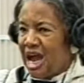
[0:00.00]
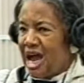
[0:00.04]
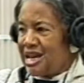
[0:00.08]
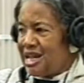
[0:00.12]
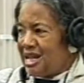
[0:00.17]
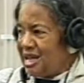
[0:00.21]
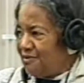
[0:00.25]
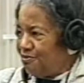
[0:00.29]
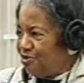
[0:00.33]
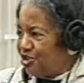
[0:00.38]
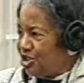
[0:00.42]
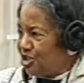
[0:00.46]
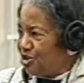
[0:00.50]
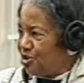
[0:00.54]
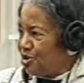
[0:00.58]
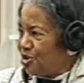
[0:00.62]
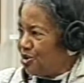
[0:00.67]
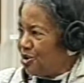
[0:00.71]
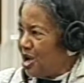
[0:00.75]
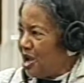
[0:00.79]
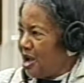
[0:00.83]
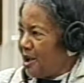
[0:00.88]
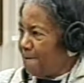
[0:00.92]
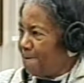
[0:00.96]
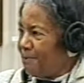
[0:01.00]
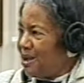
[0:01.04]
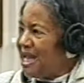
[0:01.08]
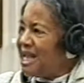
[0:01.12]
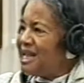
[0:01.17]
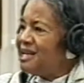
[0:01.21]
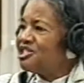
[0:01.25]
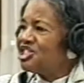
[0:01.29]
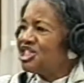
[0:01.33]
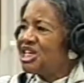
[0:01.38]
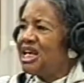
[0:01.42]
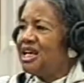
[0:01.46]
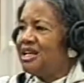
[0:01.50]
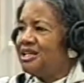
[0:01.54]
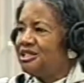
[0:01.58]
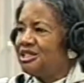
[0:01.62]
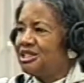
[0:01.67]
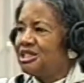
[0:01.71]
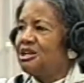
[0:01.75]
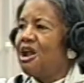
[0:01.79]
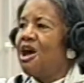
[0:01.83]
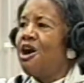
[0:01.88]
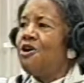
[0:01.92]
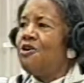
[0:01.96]
cut into
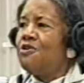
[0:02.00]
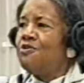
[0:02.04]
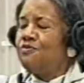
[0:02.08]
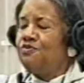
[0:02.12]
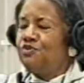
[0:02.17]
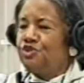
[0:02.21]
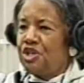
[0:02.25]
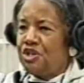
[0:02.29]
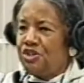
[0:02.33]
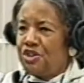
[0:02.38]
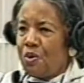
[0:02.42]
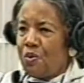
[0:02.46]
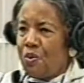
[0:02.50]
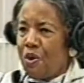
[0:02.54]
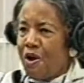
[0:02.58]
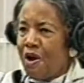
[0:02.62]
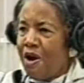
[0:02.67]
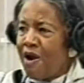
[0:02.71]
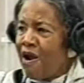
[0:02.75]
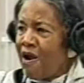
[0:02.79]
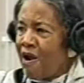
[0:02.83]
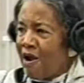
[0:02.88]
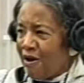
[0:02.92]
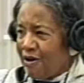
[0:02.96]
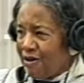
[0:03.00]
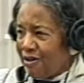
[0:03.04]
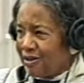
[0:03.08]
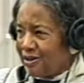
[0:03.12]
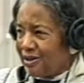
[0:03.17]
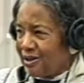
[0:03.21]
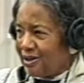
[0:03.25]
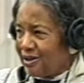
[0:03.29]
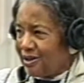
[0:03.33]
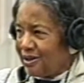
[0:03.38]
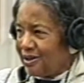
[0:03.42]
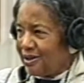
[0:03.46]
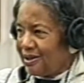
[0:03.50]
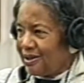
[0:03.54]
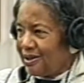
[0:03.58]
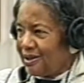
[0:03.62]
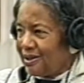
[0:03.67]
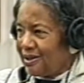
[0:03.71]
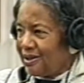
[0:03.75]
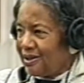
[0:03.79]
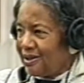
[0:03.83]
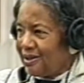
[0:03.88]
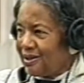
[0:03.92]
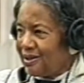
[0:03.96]
pieces, thrown to the world.
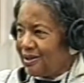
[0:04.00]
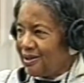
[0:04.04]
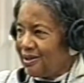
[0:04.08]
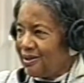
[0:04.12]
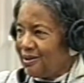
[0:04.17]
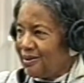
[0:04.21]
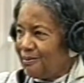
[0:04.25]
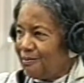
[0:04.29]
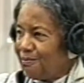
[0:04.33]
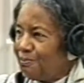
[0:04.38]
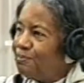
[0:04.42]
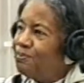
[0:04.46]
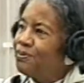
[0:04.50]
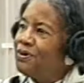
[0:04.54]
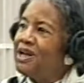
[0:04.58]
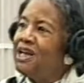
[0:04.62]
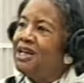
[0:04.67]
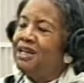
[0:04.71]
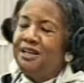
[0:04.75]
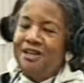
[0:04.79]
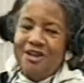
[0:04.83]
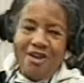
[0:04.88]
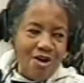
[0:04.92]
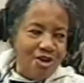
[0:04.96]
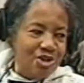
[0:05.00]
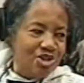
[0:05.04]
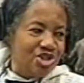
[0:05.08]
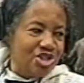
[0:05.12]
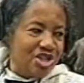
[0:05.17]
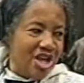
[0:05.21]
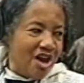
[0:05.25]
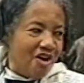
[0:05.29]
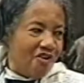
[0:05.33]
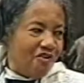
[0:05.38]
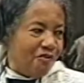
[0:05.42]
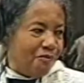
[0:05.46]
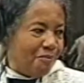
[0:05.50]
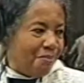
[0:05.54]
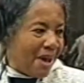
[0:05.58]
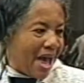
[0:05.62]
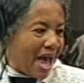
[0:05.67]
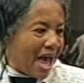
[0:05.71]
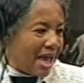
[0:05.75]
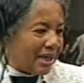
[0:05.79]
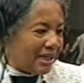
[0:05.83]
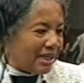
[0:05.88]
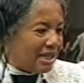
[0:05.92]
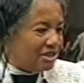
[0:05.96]
Bring yourself
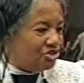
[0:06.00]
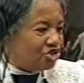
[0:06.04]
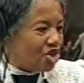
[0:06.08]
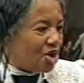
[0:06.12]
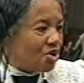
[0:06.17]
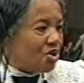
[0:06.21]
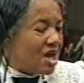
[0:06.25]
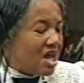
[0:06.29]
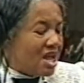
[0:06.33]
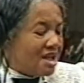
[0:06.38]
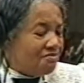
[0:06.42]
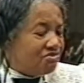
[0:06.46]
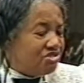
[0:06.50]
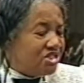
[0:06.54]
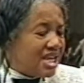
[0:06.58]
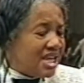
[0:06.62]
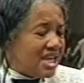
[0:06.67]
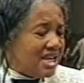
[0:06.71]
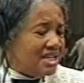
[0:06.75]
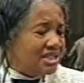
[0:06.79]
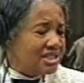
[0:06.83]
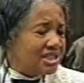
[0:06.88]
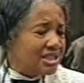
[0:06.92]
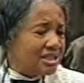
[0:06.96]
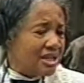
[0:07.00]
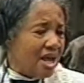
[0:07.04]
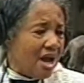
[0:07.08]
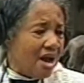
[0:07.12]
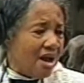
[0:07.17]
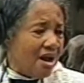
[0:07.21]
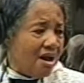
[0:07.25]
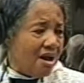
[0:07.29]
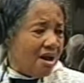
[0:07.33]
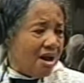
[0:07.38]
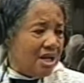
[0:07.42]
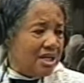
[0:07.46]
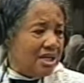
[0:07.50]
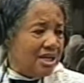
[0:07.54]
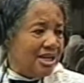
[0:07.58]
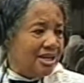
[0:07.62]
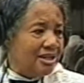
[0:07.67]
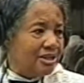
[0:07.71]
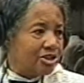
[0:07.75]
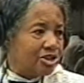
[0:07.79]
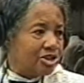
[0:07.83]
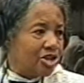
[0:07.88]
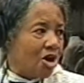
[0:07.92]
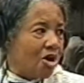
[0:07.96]
back. And so these are
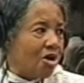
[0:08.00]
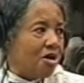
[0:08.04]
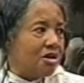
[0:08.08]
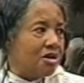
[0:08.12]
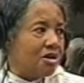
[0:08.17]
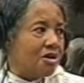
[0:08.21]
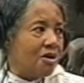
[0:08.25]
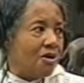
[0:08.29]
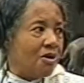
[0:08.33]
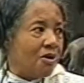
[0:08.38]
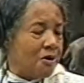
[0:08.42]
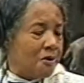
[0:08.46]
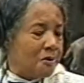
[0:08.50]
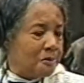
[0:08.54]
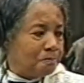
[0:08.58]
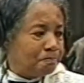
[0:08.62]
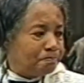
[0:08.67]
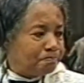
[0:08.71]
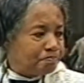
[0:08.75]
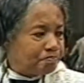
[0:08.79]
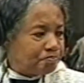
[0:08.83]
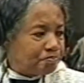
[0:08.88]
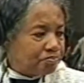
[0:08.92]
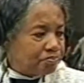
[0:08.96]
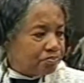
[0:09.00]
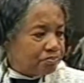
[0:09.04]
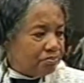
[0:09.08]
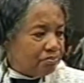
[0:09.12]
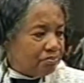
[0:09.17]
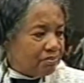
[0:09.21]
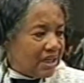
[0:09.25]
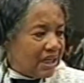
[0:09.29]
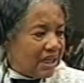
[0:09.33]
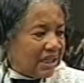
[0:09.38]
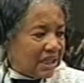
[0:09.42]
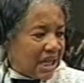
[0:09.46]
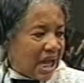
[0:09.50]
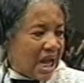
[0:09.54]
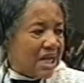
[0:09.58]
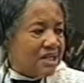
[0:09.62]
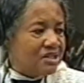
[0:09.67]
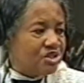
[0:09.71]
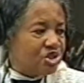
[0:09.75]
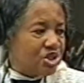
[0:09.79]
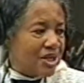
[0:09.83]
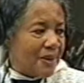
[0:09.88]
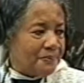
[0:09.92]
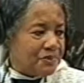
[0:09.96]
eternal
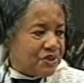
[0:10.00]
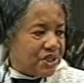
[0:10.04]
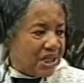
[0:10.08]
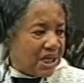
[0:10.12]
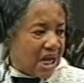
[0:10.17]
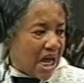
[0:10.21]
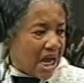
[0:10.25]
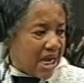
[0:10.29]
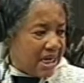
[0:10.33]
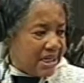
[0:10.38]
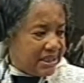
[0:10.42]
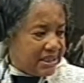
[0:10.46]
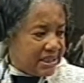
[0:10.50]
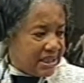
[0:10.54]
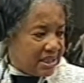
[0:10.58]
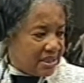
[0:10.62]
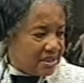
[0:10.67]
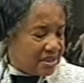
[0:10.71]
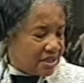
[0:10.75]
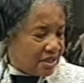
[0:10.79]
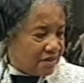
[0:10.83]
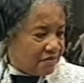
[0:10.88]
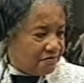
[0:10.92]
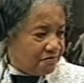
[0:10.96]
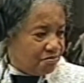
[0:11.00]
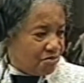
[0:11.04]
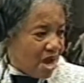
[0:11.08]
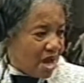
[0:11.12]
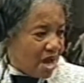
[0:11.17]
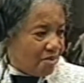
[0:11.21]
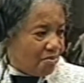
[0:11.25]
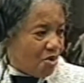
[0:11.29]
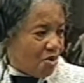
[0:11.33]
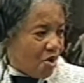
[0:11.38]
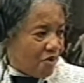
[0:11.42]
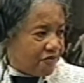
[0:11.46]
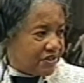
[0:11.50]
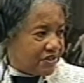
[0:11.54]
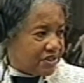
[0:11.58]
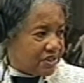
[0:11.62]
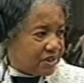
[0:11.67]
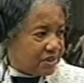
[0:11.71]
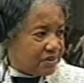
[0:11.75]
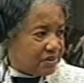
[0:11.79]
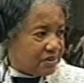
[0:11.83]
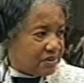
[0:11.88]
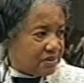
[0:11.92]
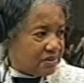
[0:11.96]
concepts and ideas of
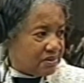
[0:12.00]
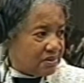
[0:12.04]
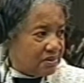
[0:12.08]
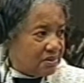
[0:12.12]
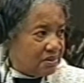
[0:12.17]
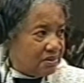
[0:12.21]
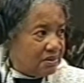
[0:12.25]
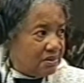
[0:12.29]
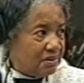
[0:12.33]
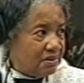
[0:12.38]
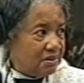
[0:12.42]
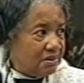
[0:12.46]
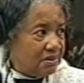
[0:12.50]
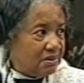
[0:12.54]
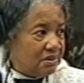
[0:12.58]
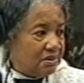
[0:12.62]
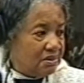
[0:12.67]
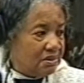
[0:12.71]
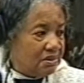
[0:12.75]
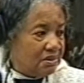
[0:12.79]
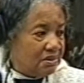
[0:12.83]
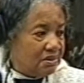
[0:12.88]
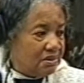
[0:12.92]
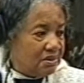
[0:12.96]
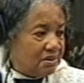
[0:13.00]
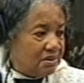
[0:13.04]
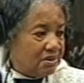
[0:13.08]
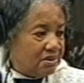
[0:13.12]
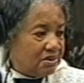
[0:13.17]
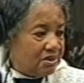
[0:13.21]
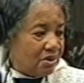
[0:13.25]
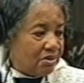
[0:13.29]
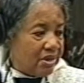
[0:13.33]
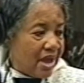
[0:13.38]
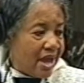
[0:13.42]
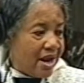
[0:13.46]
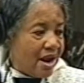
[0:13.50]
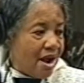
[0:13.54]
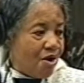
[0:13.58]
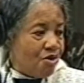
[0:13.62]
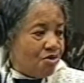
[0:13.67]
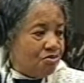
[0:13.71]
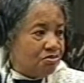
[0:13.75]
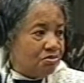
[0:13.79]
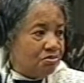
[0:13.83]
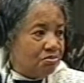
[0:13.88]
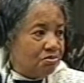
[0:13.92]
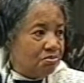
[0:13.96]
metamorphosis. So they
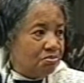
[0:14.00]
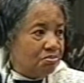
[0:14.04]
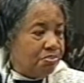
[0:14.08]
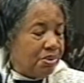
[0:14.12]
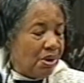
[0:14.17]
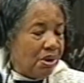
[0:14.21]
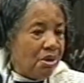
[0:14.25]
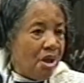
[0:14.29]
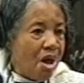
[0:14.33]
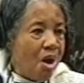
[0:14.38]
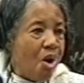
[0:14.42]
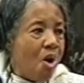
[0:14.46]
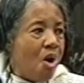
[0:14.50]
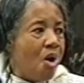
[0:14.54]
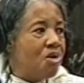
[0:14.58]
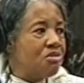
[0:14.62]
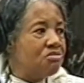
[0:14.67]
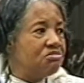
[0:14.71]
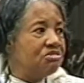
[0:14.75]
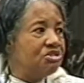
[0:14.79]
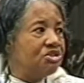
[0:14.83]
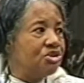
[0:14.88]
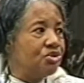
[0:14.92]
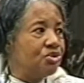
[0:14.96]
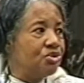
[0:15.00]
don't belong to